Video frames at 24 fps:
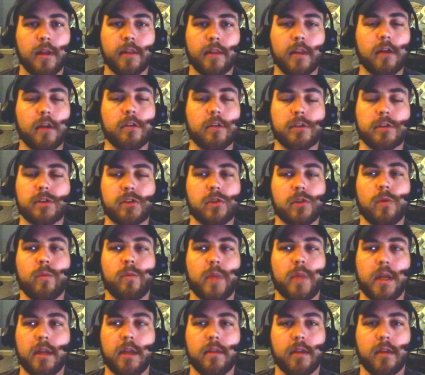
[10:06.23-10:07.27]
there's so
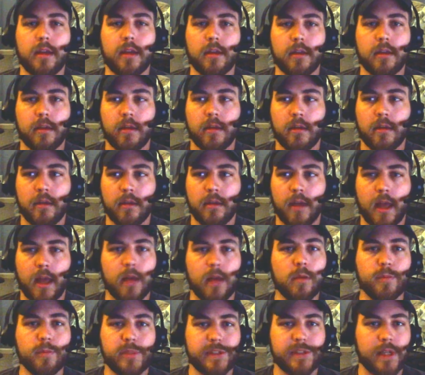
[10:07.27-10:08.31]
many like
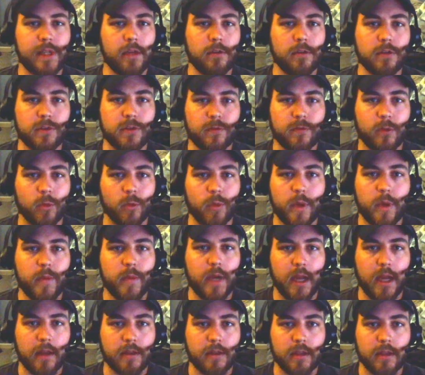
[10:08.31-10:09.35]
help centers for women
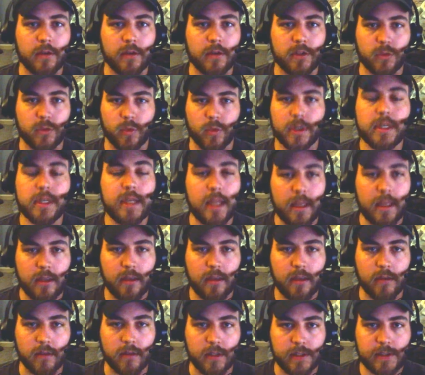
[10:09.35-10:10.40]
out there. It's
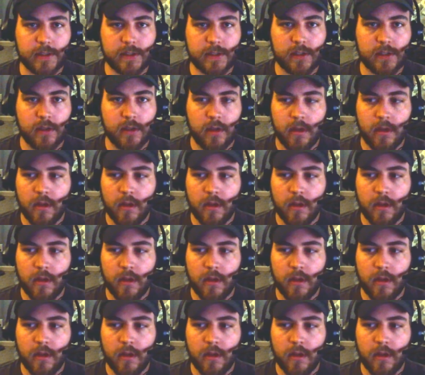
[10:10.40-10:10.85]
ridiculous.